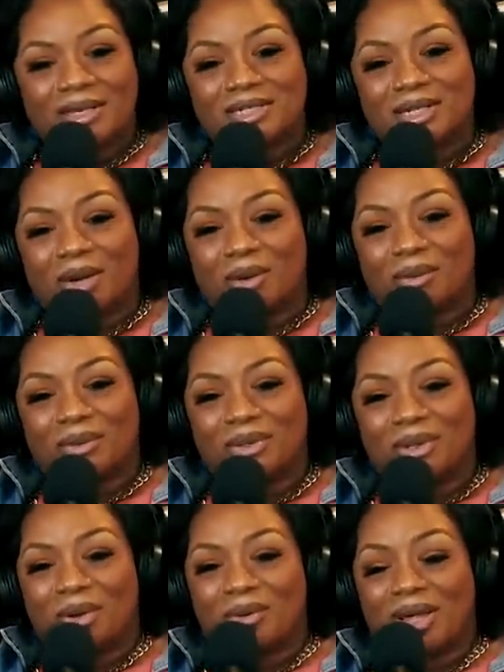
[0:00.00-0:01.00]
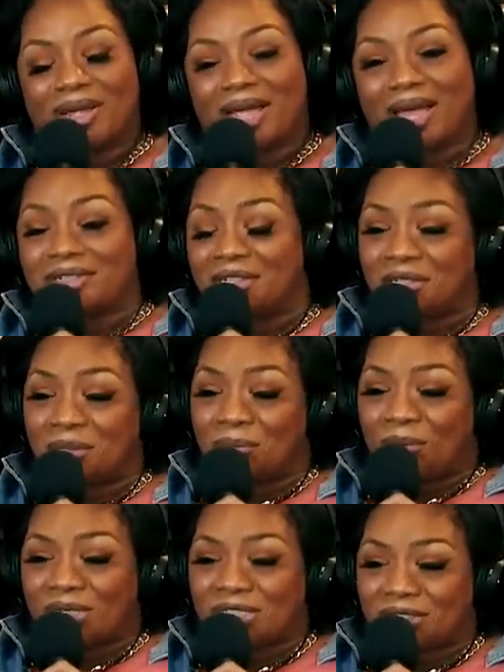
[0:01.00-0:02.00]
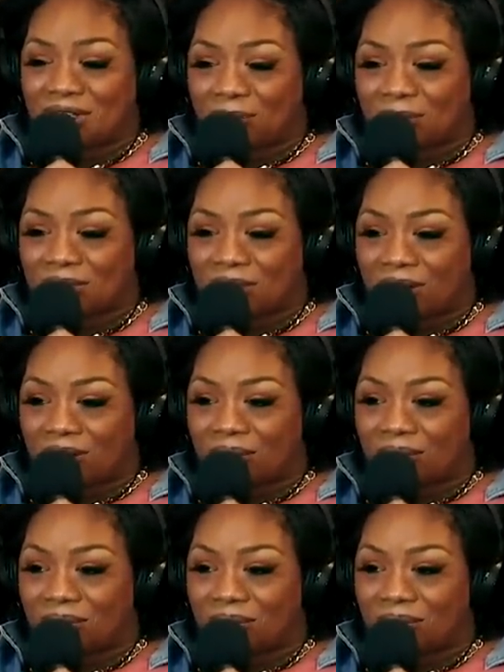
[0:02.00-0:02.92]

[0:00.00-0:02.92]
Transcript: so you know, like I did an abortion episode,